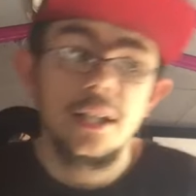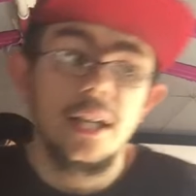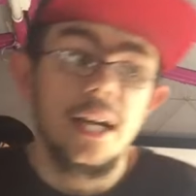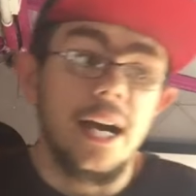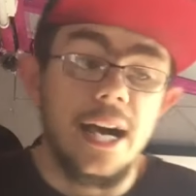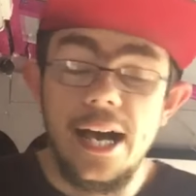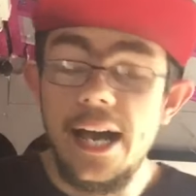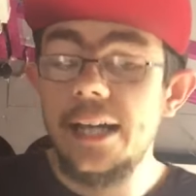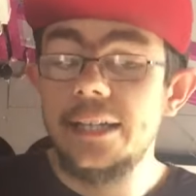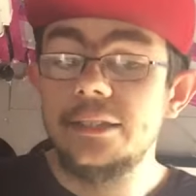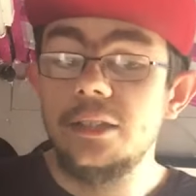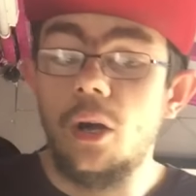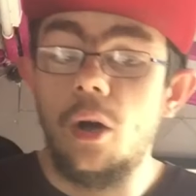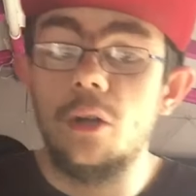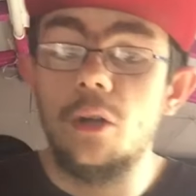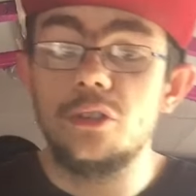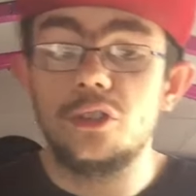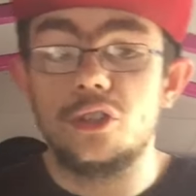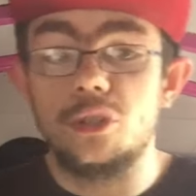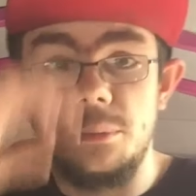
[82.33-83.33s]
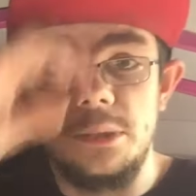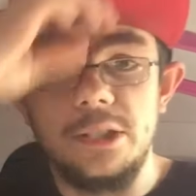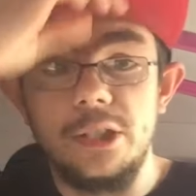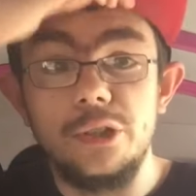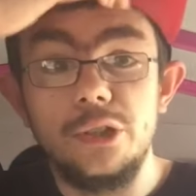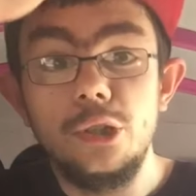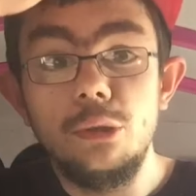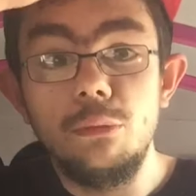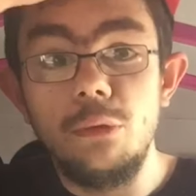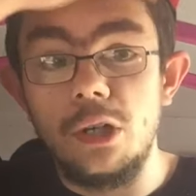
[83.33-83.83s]
And on some of the
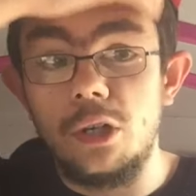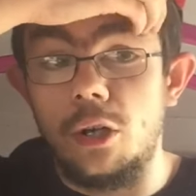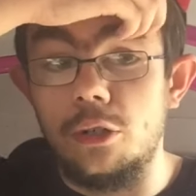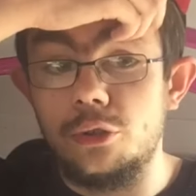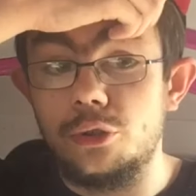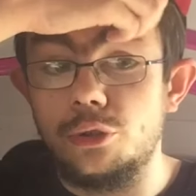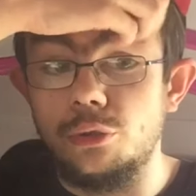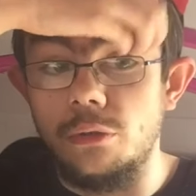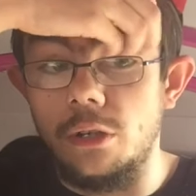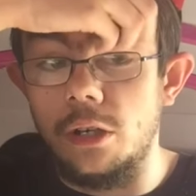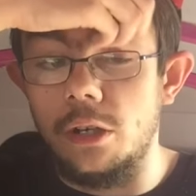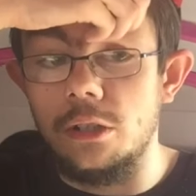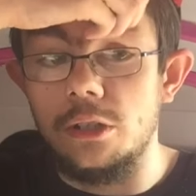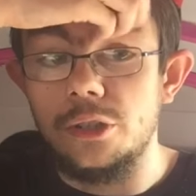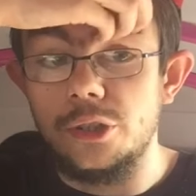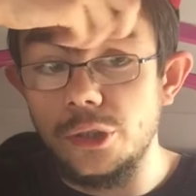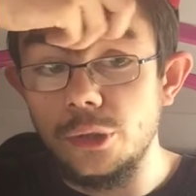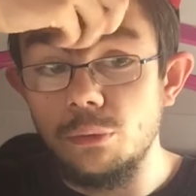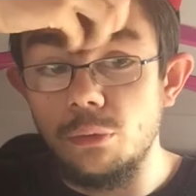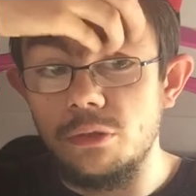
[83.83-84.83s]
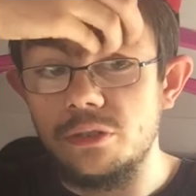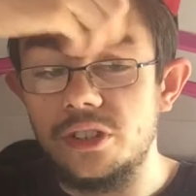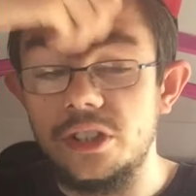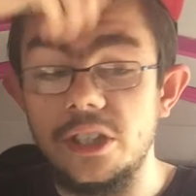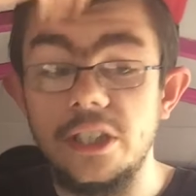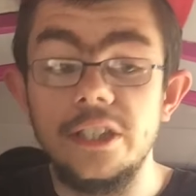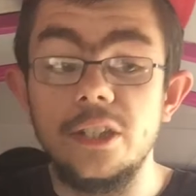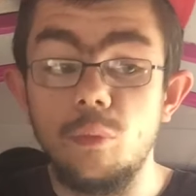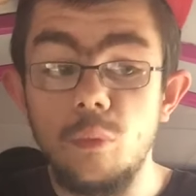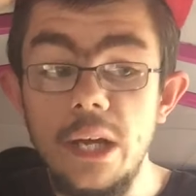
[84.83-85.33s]
newer controllers, you will
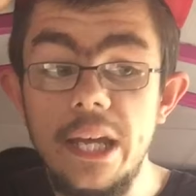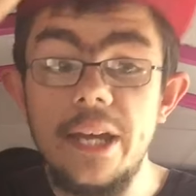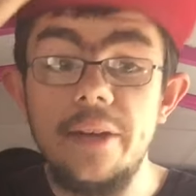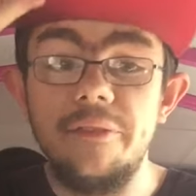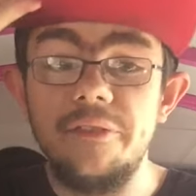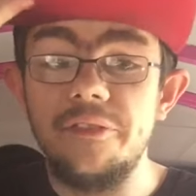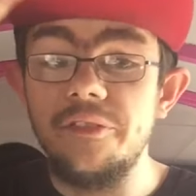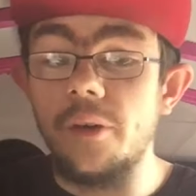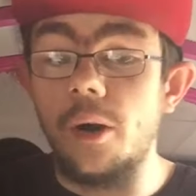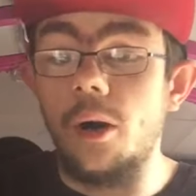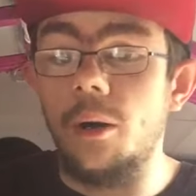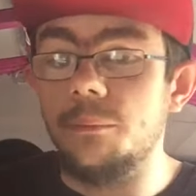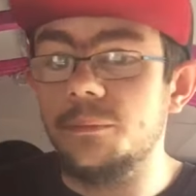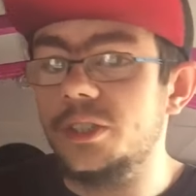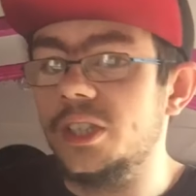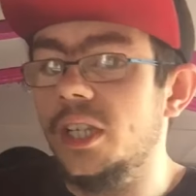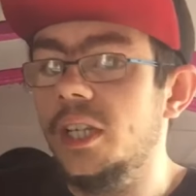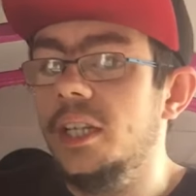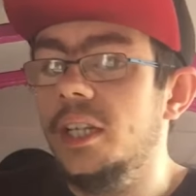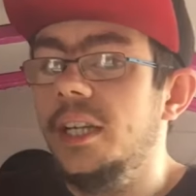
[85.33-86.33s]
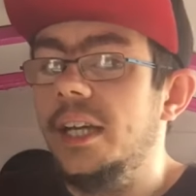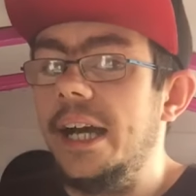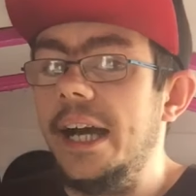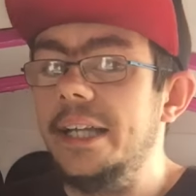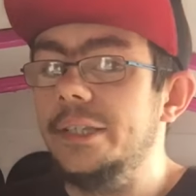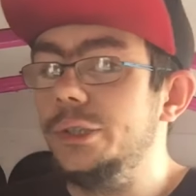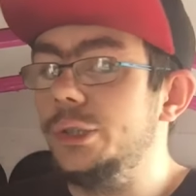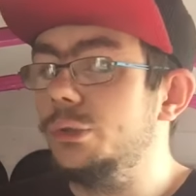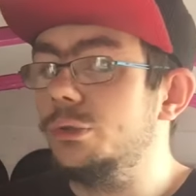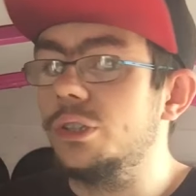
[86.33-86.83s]
see the waveforms,
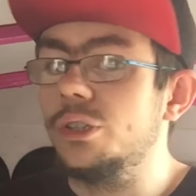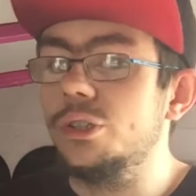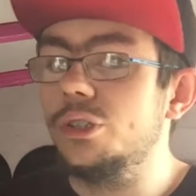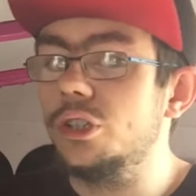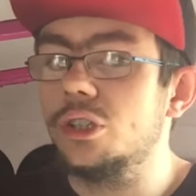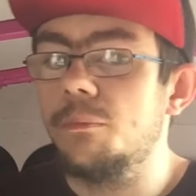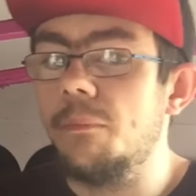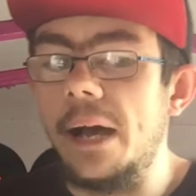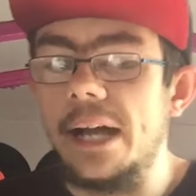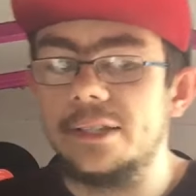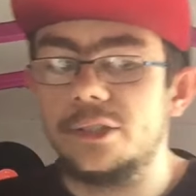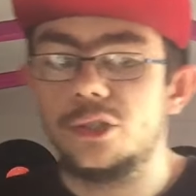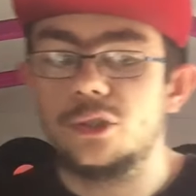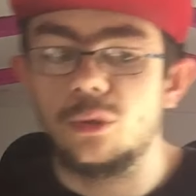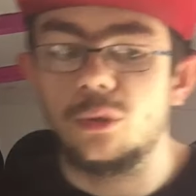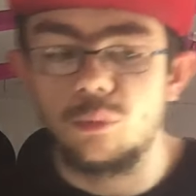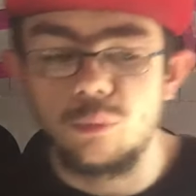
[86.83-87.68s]
and you can just match the